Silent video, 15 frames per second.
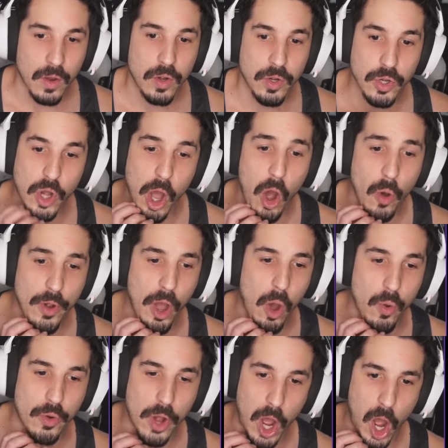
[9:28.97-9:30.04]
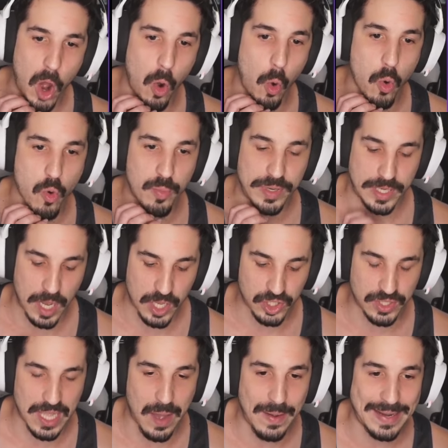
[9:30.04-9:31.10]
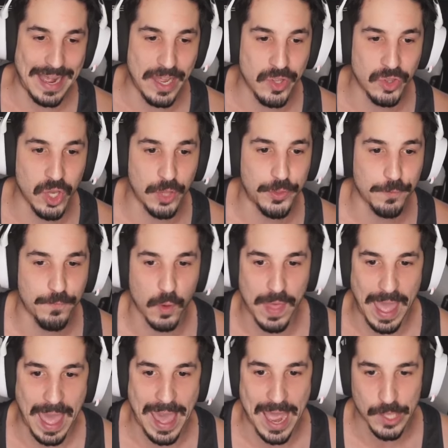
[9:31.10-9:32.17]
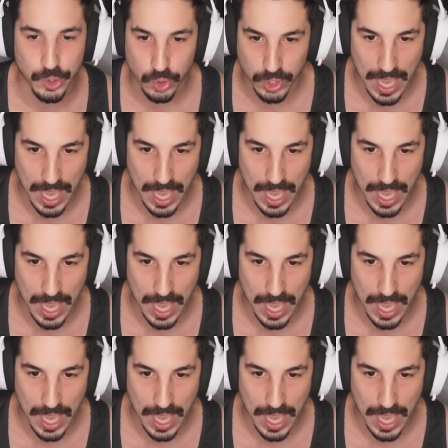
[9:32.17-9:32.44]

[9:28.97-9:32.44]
no, no, no, because now I got nothing for the hazards.